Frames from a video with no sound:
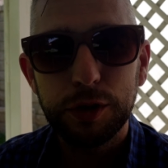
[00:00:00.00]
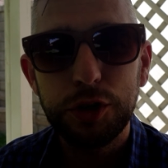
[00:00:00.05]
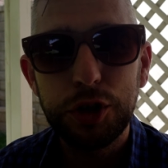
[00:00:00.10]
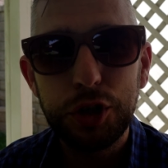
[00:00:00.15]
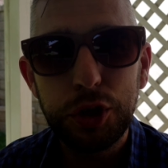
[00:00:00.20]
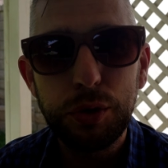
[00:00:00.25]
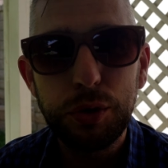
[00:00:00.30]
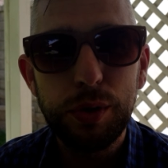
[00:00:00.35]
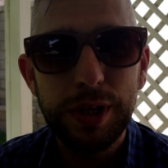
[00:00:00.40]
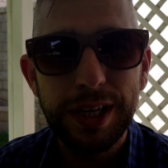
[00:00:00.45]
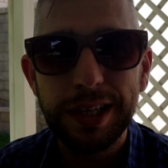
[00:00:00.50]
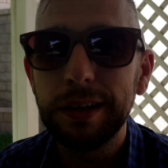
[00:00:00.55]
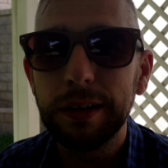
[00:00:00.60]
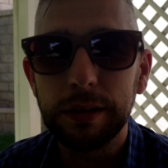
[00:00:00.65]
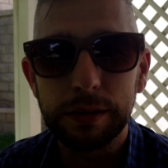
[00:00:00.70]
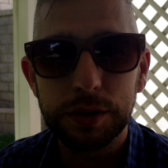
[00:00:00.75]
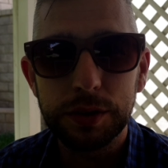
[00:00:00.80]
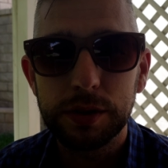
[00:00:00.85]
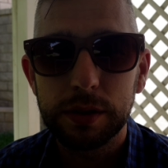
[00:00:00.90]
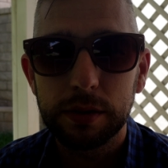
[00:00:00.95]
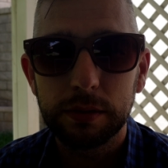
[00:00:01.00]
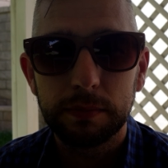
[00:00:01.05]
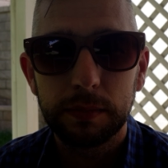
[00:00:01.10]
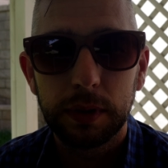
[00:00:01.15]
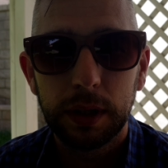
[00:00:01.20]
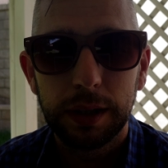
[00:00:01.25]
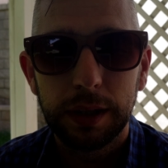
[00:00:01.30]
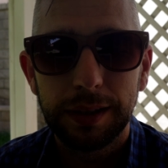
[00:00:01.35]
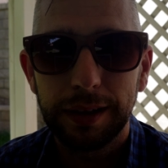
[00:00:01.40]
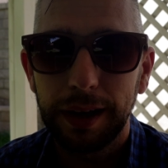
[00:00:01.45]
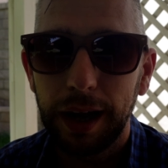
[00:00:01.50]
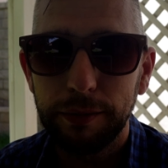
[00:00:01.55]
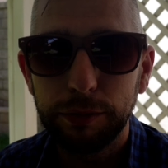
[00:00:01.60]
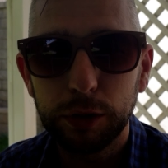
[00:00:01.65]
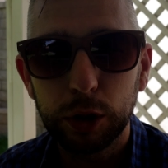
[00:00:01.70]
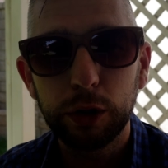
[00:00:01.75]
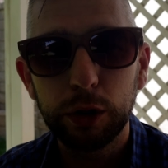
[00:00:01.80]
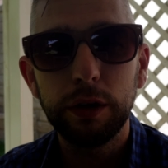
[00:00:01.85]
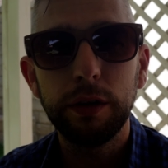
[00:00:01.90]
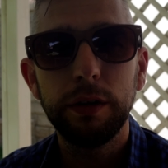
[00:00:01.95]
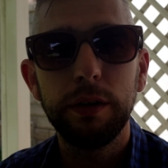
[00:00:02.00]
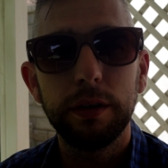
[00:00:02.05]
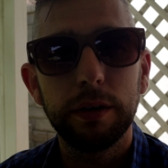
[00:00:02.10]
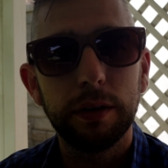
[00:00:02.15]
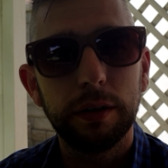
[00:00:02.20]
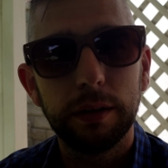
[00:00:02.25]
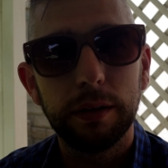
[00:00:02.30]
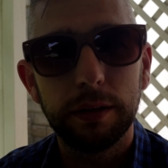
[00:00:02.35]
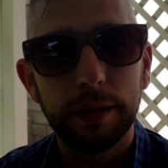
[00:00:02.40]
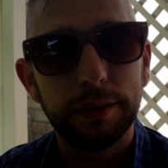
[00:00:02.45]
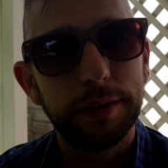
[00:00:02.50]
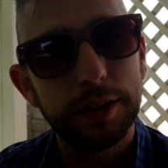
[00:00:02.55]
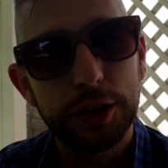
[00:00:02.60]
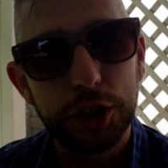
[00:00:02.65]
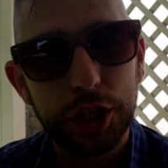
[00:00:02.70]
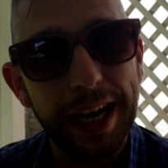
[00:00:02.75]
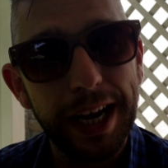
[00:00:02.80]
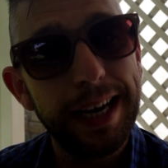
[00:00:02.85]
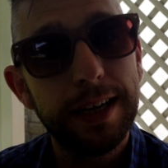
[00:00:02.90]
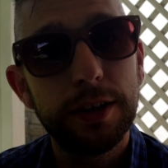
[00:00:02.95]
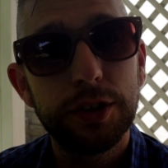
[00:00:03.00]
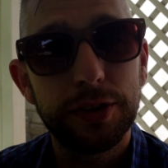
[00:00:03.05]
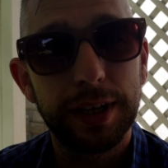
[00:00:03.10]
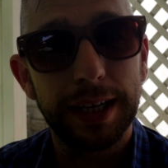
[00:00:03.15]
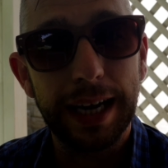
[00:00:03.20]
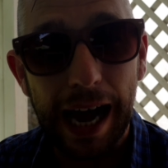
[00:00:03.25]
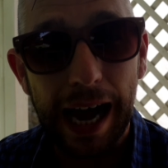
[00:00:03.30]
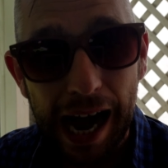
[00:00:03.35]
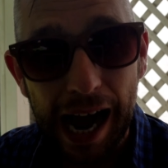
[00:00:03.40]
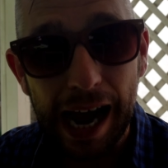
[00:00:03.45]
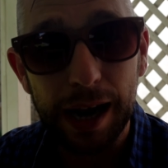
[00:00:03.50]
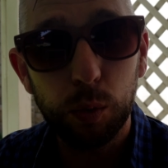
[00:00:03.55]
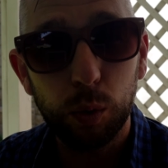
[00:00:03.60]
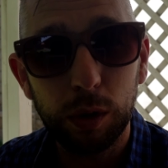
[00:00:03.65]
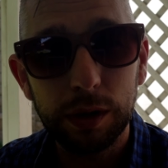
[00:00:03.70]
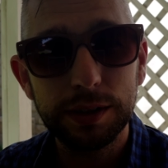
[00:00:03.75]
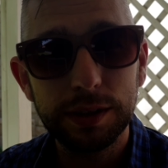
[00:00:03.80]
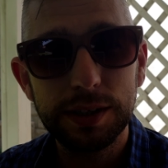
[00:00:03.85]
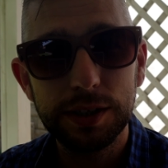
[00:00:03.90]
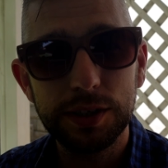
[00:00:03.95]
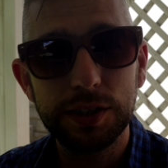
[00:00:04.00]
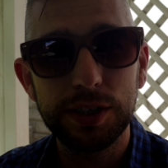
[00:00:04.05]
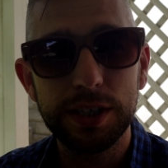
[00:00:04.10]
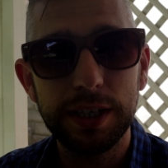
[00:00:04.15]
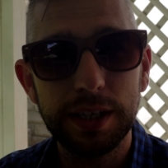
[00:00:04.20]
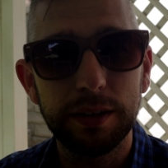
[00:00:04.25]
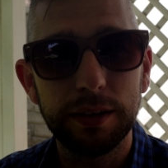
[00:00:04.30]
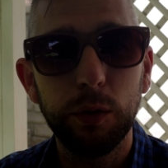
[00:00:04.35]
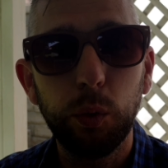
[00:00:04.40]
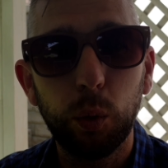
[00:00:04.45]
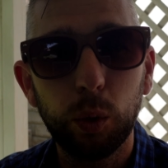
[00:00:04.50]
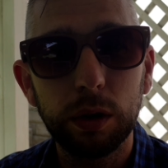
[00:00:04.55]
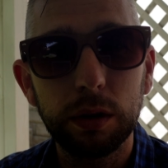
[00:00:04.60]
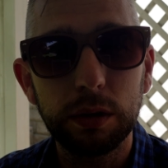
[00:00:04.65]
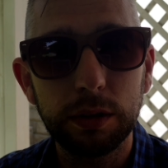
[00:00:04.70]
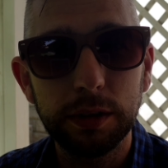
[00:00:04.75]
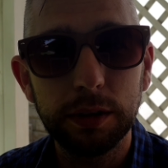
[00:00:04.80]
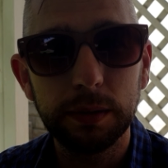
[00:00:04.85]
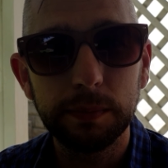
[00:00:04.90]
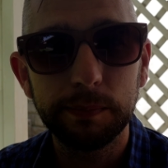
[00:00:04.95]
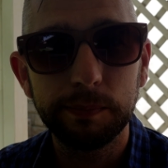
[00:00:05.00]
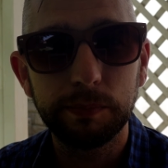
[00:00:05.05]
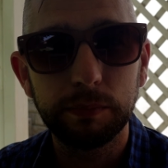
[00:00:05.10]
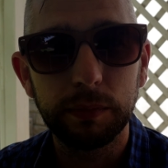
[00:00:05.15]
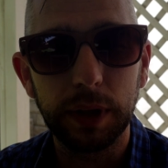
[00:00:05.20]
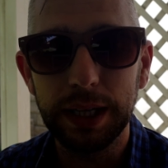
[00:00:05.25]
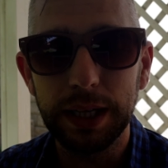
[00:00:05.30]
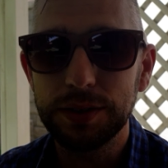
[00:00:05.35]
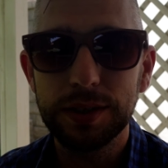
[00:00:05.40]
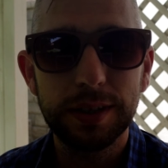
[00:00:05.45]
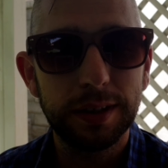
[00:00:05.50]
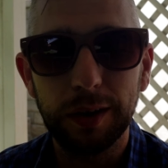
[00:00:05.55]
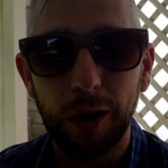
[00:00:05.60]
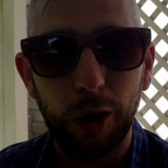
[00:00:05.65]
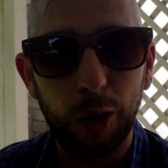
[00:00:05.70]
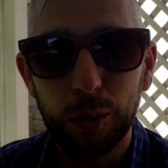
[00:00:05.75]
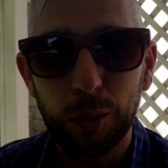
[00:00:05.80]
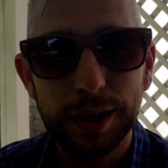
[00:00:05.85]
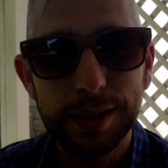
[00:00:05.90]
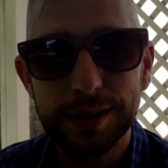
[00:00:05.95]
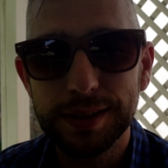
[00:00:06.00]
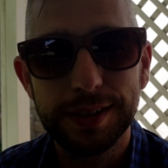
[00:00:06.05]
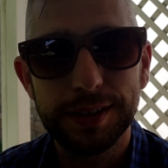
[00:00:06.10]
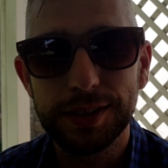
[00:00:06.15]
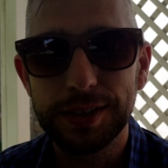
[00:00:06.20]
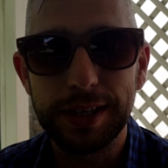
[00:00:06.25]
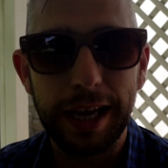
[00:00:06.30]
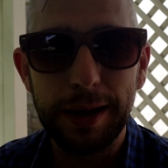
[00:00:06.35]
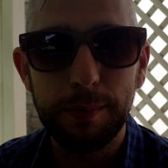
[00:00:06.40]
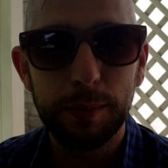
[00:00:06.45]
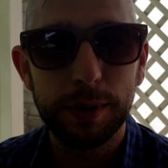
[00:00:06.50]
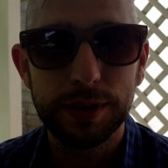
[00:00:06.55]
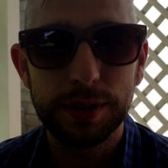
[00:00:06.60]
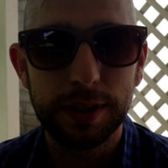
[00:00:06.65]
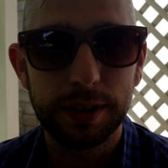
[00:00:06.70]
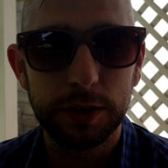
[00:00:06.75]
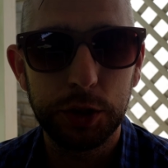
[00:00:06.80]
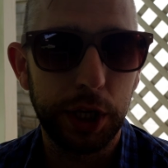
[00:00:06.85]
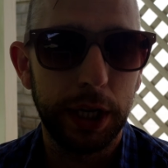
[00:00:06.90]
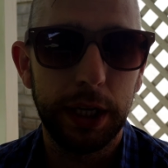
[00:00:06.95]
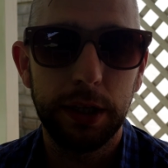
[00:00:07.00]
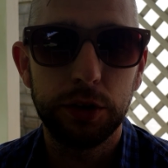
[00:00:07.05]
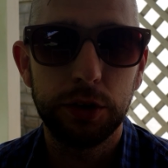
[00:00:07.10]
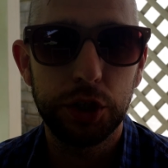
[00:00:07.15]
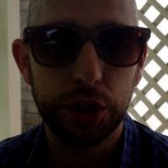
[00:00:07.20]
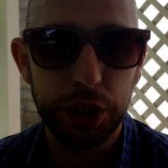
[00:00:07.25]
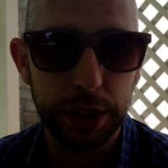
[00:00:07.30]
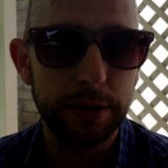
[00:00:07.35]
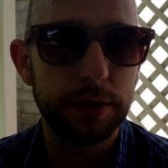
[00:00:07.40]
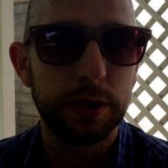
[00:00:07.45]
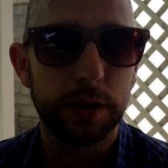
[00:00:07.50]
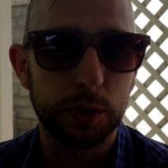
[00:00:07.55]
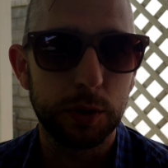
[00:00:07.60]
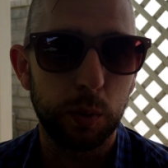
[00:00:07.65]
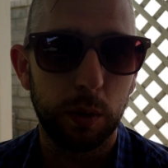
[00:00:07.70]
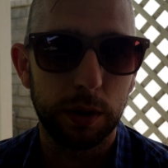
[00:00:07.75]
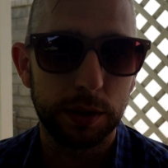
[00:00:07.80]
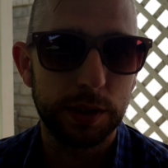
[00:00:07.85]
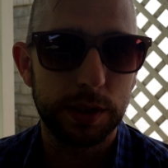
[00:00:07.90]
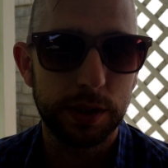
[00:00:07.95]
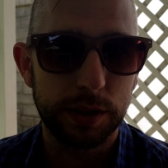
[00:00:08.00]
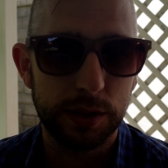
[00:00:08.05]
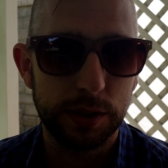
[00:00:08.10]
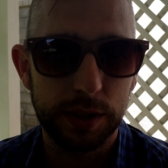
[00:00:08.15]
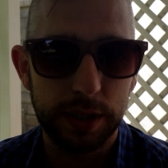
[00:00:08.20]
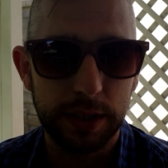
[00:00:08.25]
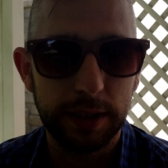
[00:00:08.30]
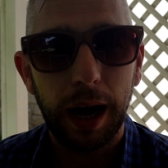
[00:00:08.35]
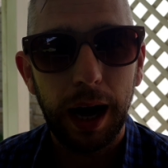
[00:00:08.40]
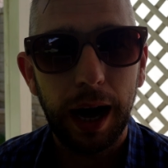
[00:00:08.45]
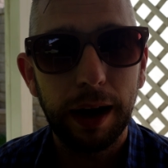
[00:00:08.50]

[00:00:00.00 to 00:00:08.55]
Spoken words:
2 years, I've learned that the change that I want to see in the world isn't always the same as the change Jesus wants to see.